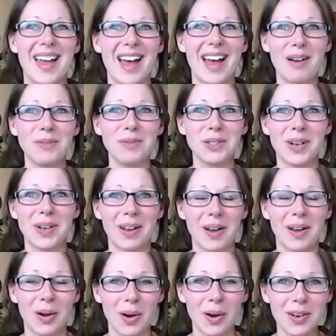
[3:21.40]
after I
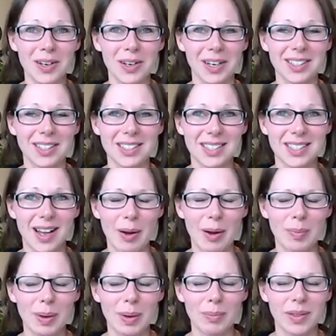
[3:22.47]
got hurt, I
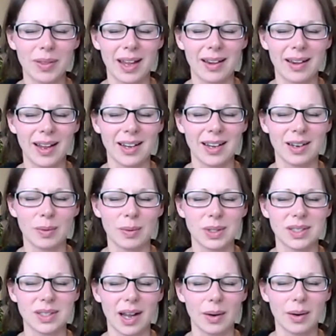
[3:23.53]
remember that night and it
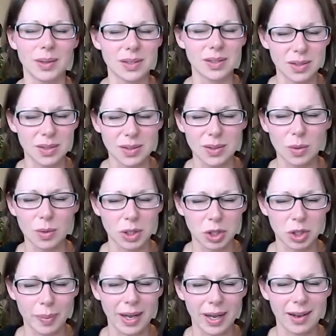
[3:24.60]
was I was in so
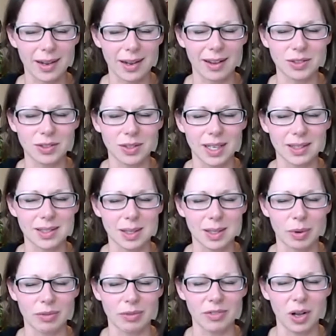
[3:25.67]
much pain after that slip
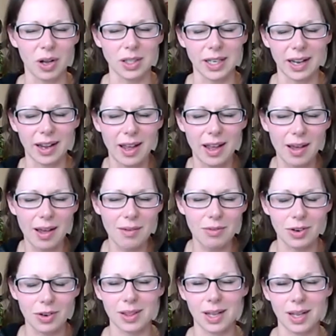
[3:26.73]
and fall, like
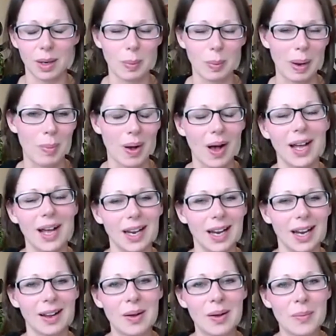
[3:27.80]
everything in my body.